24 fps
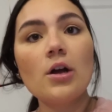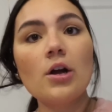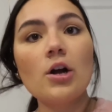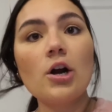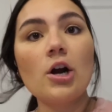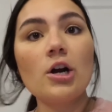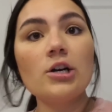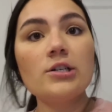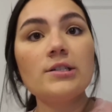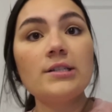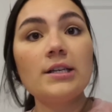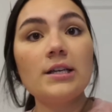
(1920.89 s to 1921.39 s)

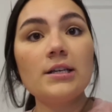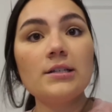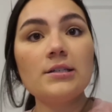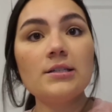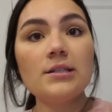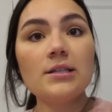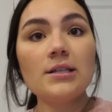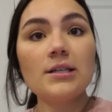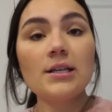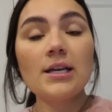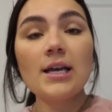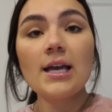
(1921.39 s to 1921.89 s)
car
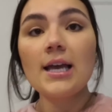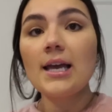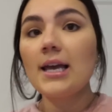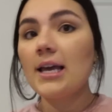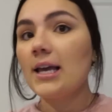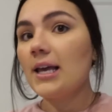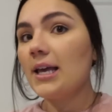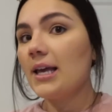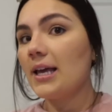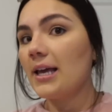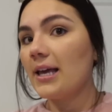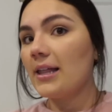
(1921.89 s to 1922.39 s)
seat.
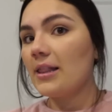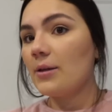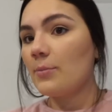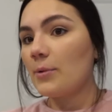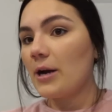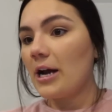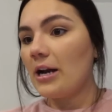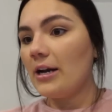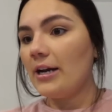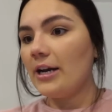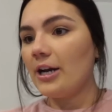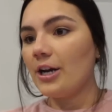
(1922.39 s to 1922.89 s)
And then we're
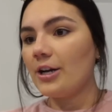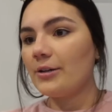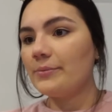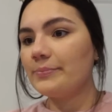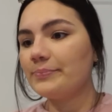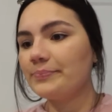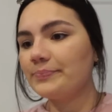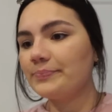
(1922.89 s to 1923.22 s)
out of here.